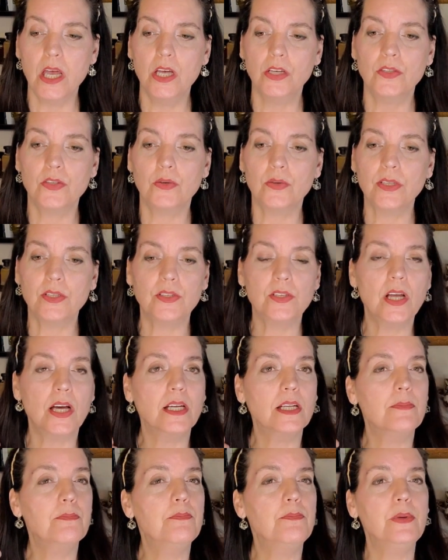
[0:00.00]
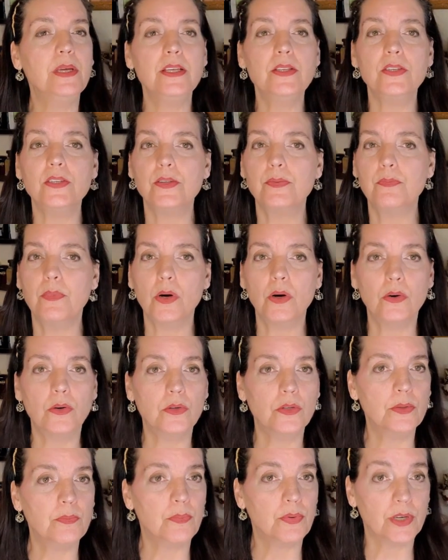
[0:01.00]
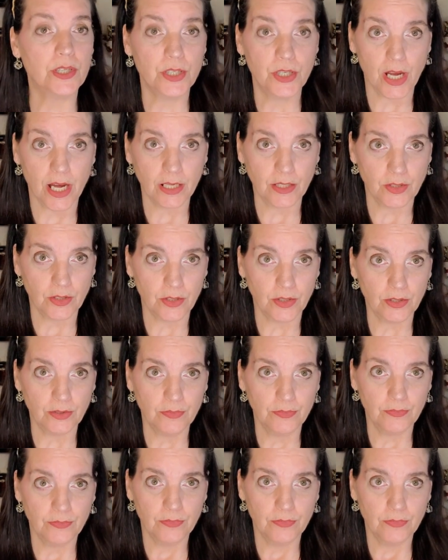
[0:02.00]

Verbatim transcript: So it's not a beast mode projector